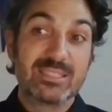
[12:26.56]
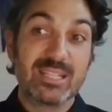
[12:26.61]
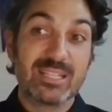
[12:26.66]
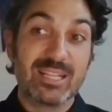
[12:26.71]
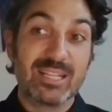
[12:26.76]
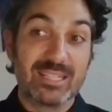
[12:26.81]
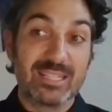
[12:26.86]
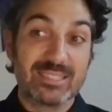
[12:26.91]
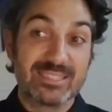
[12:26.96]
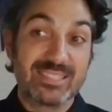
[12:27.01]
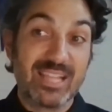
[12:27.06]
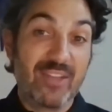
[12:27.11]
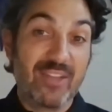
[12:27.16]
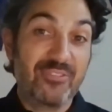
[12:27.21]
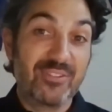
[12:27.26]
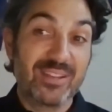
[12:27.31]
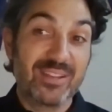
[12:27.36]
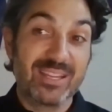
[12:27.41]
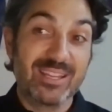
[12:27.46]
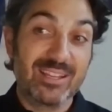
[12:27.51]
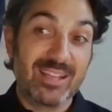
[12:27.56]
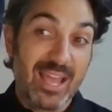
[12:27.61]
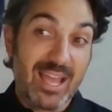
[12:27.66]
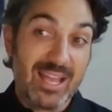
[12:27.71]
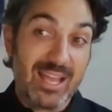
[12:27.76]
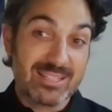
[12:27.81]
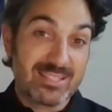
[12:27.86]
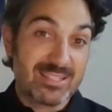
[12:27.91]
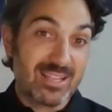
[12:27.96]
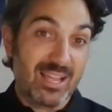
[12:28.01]
uh, Stephanie
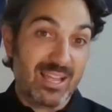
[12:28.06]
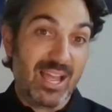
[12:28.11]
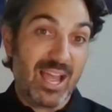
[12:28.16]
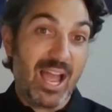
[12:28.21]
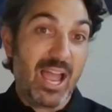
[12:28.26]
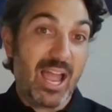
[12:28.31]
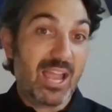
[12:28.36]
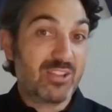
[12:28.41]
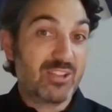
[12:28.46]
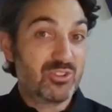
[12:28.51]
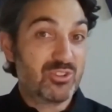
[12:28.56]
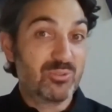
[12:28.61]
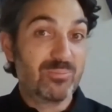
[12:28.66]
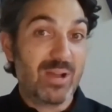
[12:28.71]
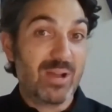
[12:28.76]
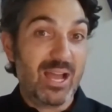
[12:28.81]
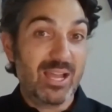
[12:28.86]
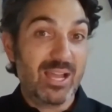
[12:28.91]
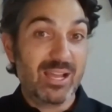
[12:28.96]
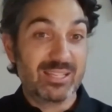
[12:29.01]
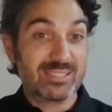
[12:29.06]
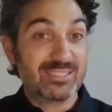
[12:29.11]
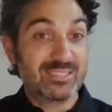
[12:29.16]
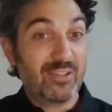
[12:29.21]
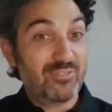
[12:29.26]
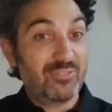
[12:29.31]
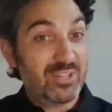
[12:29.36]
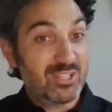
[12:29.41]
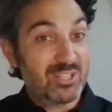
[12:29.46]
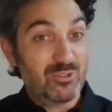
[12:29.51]
has, do you uh,
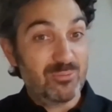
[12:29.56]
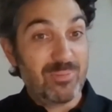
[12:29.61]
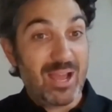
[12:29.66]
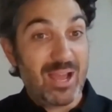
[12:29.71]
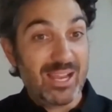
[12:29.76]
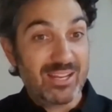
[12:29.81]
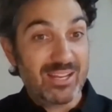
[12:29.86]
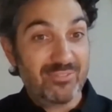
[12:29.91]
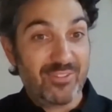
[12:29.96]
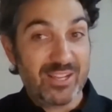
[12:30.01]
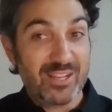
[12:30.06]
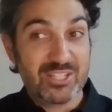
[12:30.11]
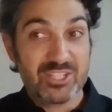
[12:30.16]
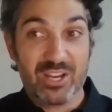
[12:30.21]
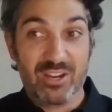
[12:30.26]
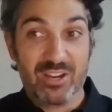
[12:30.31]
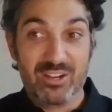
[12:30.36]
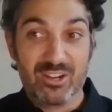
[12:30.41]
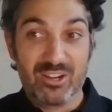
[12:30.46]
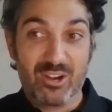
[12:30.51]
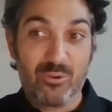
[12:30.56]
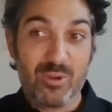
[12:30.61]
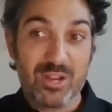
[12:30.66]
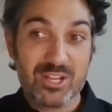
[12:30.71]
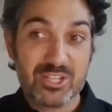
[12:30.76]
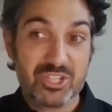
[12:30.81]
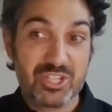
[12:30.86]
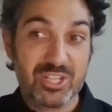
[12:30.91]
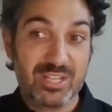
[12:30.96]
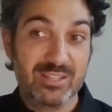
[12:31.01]
Stephanie, do you mind if I share your
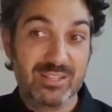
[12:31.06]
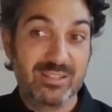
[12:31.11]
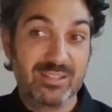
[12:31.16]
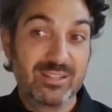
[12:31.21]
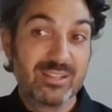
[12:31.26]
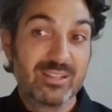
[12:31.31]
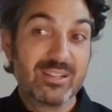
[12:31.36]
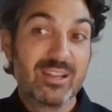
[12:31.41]
question